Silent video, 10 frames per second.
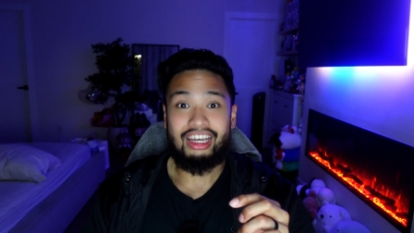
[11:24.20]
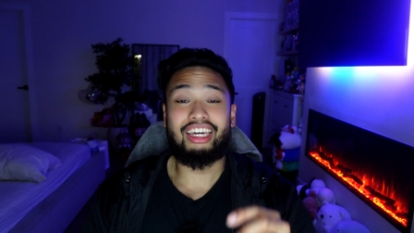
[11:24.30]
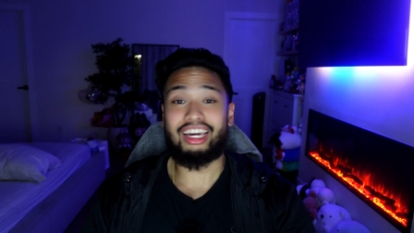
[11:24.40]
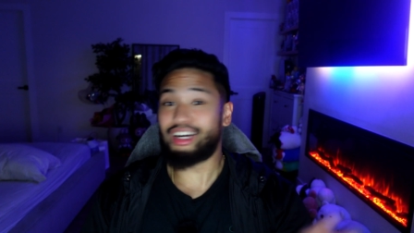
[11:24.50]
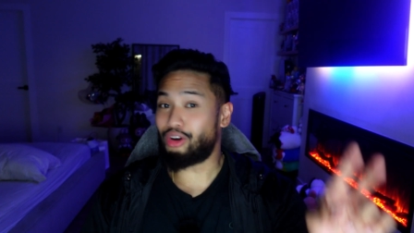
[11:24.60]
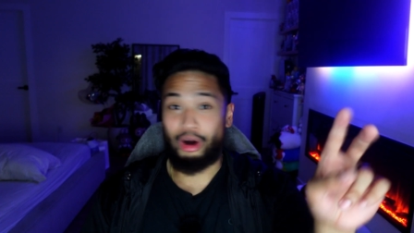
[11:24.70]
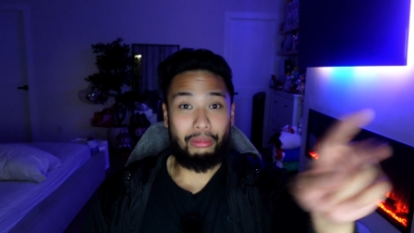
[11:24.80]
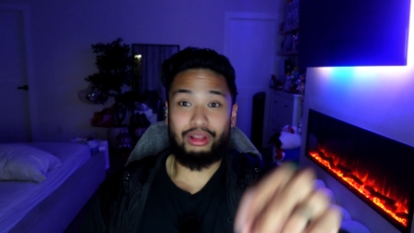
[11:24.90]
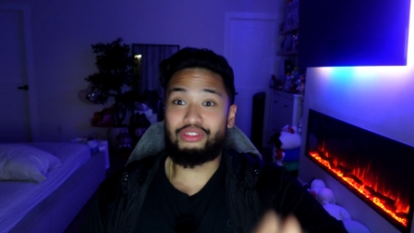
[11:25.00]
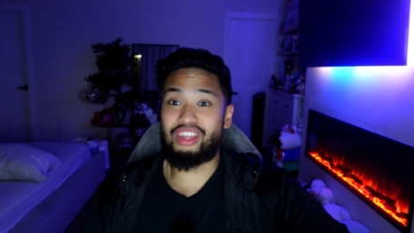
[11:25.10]
kick a
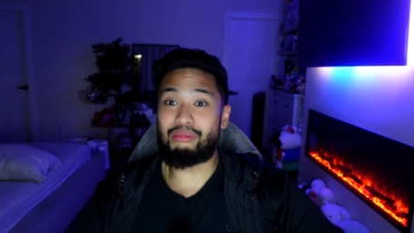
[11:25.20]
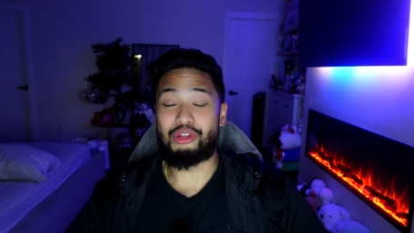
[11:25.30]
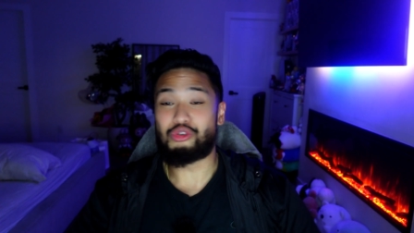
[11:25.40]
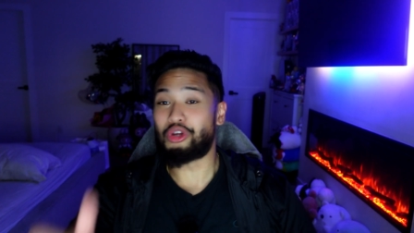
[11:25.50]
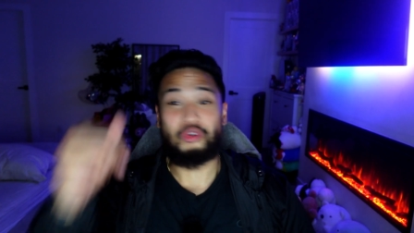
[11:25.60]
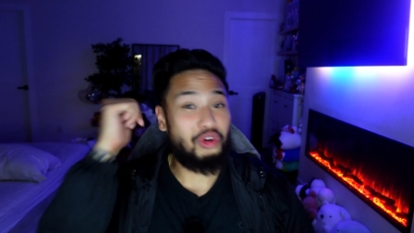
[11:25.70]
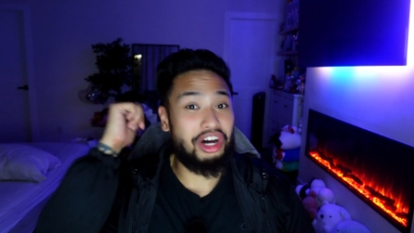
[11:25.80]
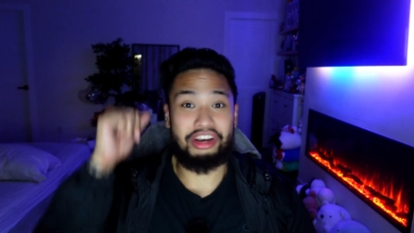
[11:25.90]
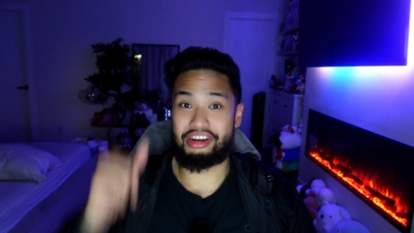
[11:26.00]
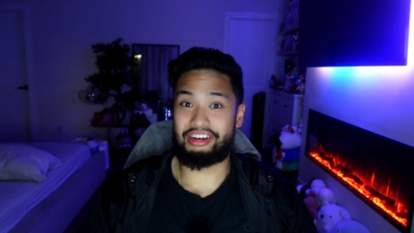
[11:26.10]
couple of them and you can
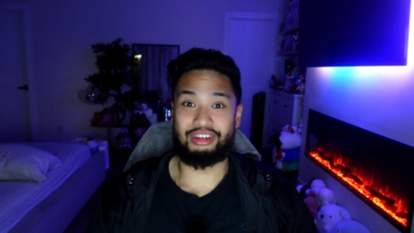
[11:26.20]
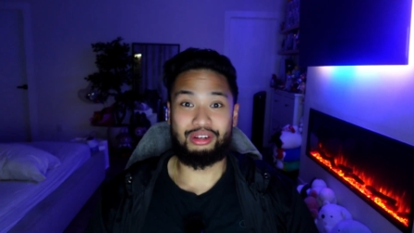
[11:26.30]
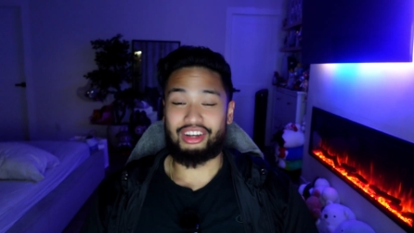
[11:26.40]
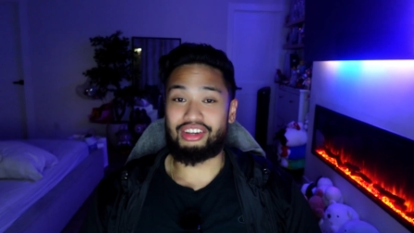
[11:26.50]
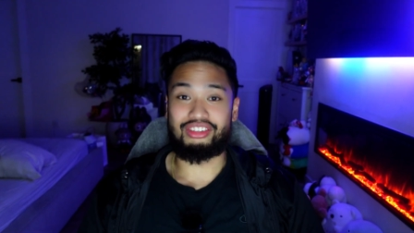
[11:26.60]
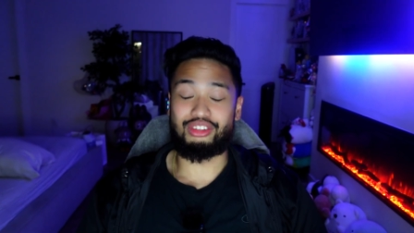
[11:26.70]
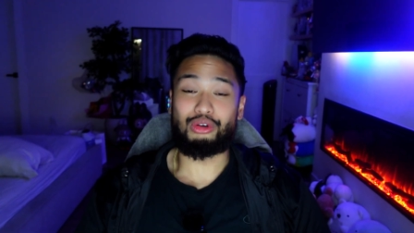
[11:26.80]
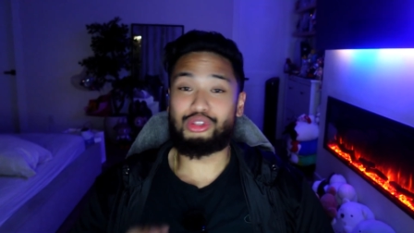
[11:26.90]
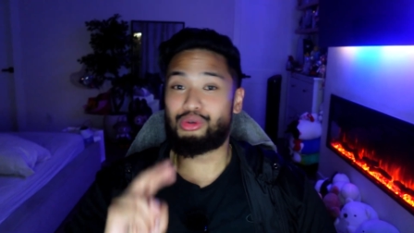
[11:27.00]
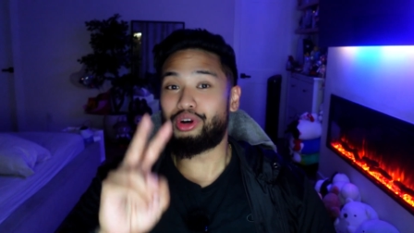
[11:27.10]
run, because
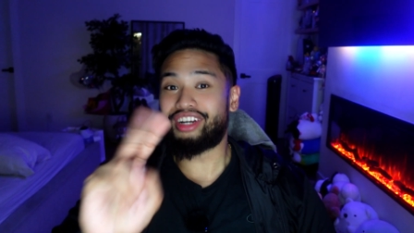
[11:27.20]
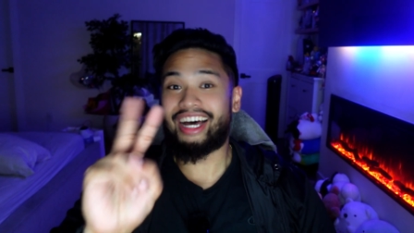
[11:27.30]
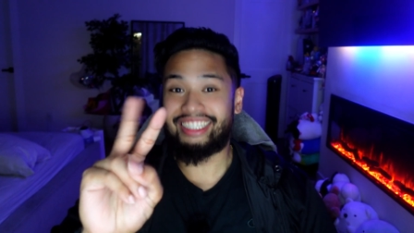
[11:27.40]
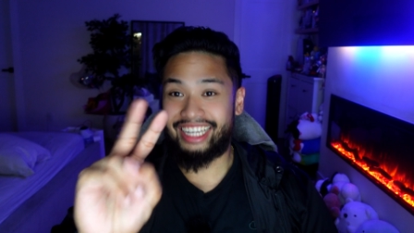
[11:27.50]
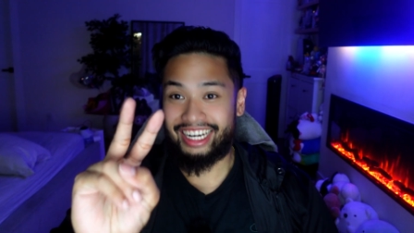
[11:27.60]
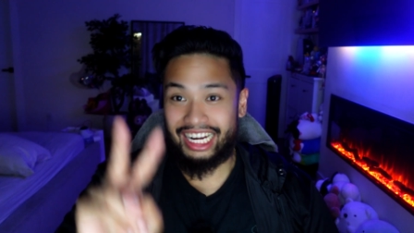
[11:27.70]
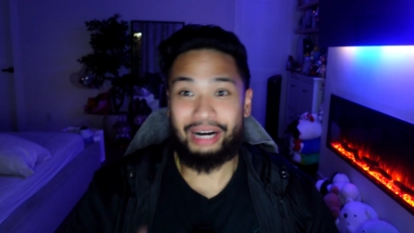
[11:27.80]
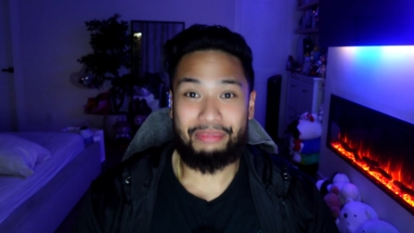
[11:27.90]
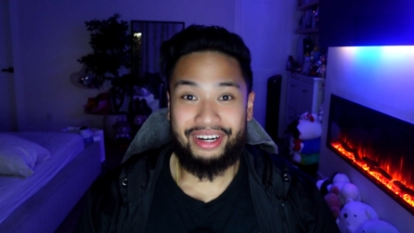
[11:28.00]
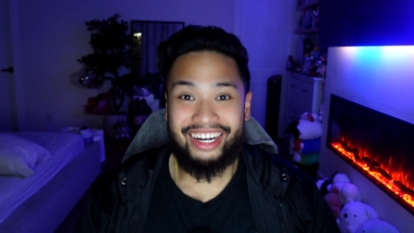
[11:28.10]
those 2 are not getting up.